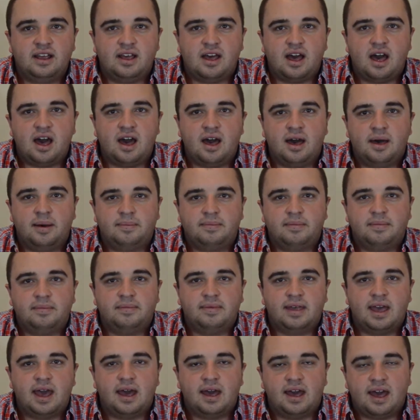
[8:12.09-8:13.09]

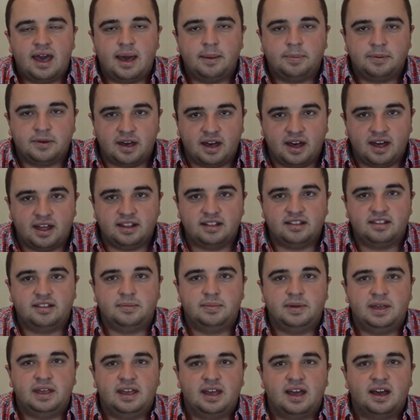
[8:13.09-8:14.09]
Epcot to
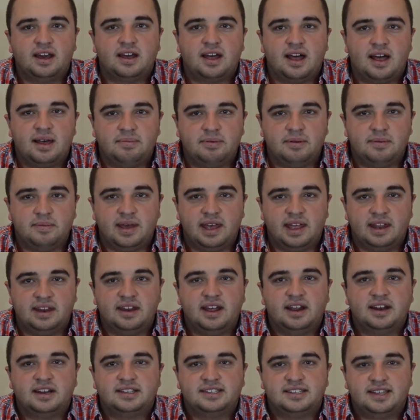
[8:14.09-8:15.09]
be a complement,
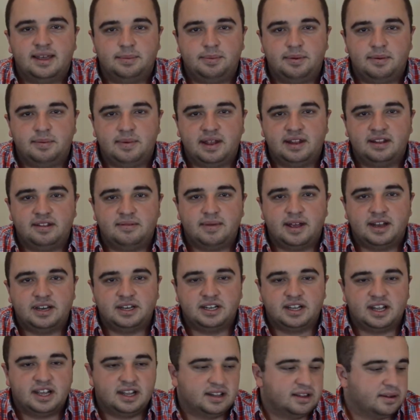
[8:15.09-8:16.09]
not a supplement to
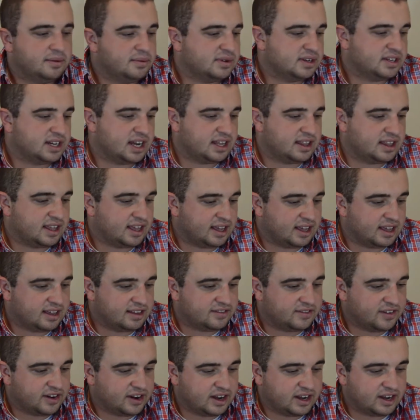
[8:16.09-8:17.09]
Magic Kingdom, which I think
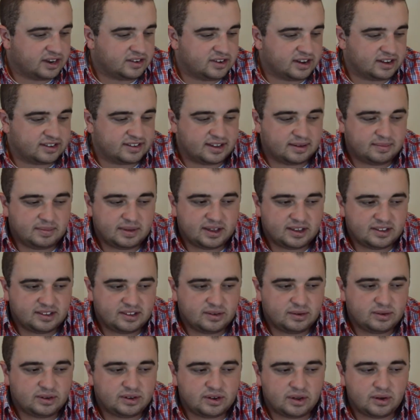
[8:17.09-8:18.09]
is very interesting, because
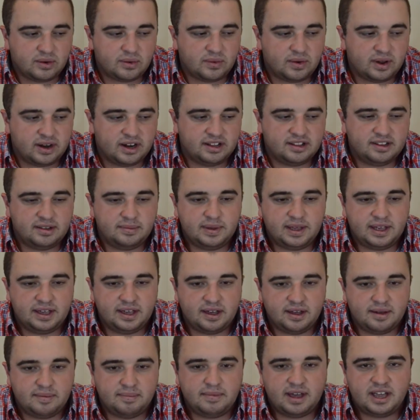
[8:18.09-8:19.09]
you don't want it to
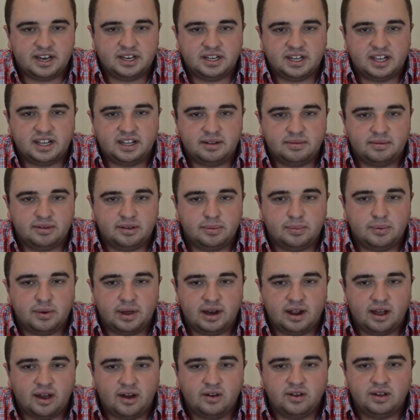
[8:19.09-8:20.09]
become Magic Kingdom
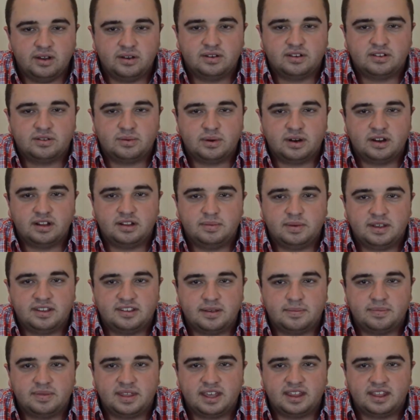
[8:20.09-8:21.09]
2.0. You just want it to be
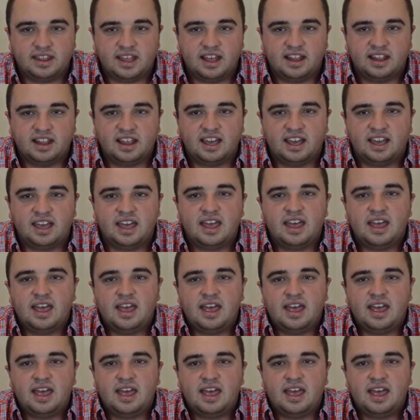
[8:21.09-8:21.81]
something that, like,